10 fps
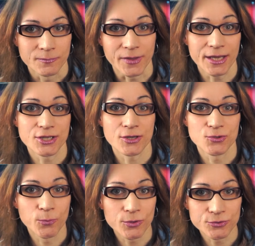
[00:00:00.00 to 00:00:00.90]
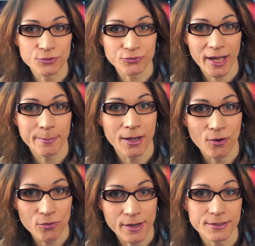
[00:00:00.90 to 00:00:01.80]
They just want to try
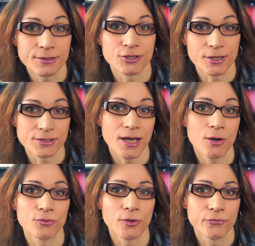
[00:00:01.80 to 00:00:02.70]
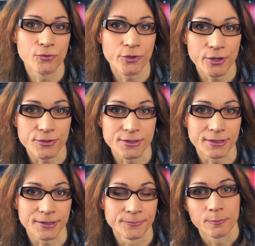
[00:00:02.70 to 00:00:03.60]
macOS just out of
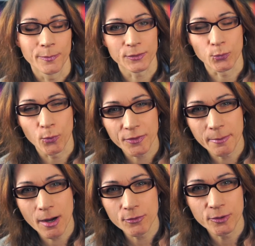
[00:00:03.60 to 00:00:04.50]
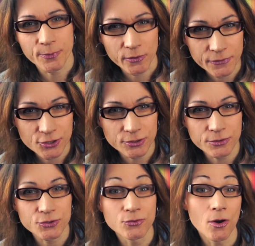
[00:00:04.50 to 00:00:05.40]
curiosity. But what about the
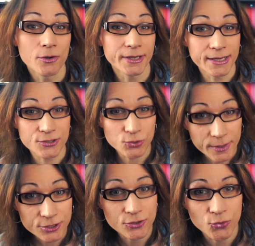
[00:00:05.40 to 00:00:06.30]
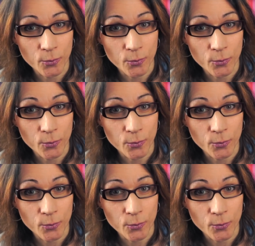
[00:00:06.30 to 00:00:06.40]
professionals who already switched to